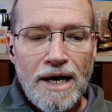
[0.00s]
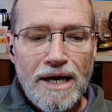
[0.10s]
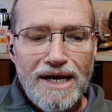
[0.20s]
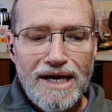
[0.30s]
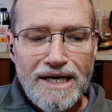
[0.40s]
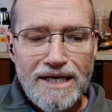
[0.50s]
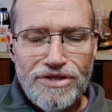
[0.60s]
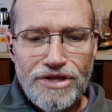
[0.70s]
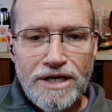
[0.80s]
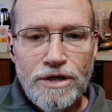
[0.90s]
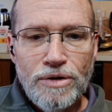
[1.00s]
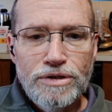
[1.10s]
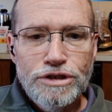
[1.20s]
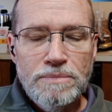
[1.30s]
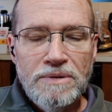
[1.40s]
I
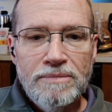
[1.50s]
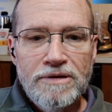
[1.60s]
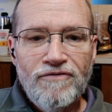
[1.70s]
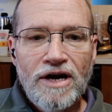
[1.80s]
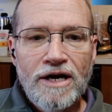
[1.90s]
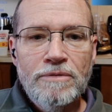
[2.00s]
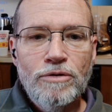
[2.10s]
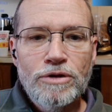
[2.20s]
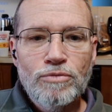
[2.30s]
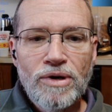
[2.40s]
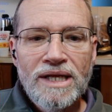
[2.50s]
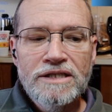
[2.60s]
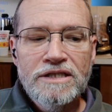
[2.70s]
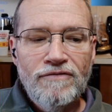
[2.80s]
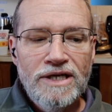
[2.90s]
think you should be able to find me
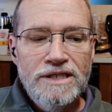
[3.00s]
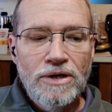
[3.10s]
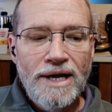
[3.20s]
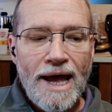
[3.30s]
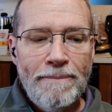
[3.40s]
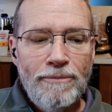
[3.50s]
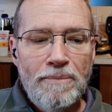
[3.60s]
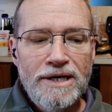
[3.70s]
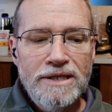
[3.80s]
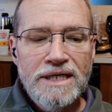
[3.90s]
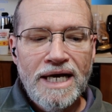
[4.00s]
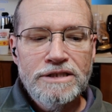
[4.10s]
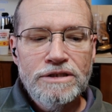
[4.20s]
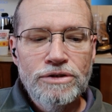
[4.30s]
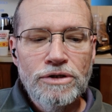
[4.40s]
with relative ease on Apple
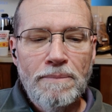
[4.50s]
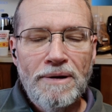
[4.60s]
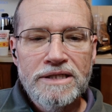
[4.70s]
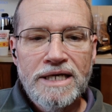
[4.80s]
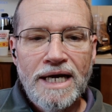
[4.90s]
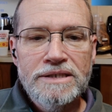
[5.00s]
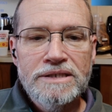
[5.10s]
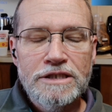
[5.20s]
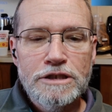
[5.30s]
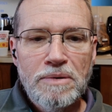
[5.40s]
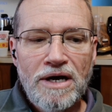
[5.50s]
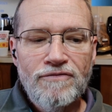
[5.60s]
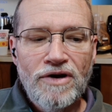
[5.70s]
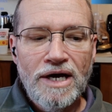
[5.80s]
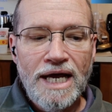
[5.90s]
Podcasts, Google Podcasts,
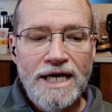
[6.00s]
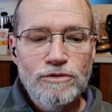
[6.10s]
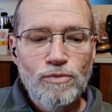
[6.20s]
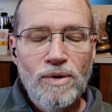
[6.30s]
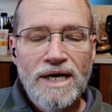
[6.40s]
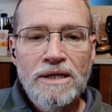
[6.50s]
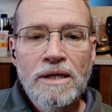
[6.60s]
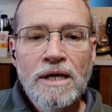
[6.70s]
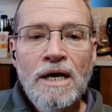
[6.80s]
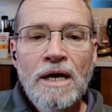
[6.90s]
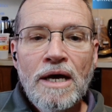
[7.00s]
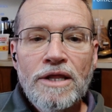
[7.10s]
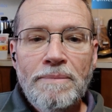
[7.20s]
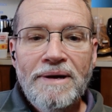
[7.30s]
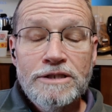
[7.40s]
and Spotify as well.
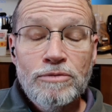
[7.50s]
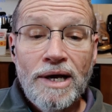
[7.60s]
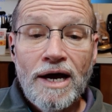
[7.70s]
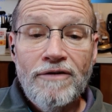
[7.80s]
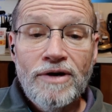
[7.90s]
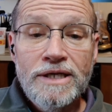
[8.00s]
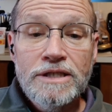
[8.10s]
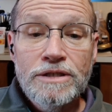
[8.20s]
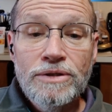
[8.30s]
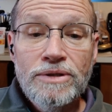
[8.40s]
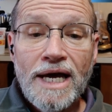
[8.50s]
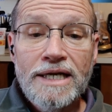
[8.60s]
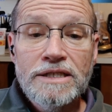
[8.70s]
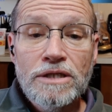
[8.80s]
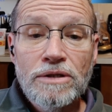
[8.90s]
The best way I find to
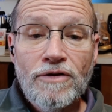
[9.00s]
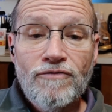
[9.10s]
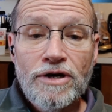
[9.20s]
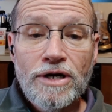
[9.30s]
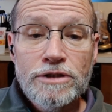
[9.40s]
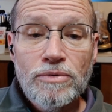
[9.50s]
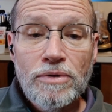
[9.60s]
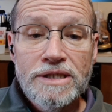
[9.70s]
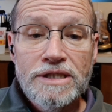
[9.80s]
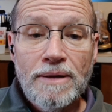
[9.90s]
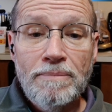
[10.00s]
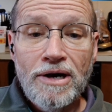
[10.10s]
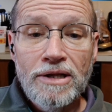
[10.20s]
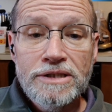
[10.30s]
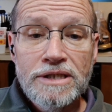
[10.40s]
do that is to look for Kurt's
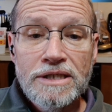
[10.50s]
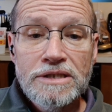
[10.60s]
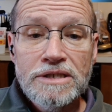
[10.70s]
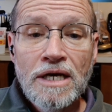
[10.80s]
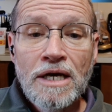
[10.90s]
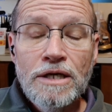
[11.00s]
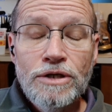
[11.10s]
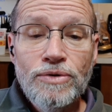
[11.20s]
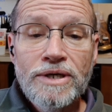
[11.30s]
Religion and Politics.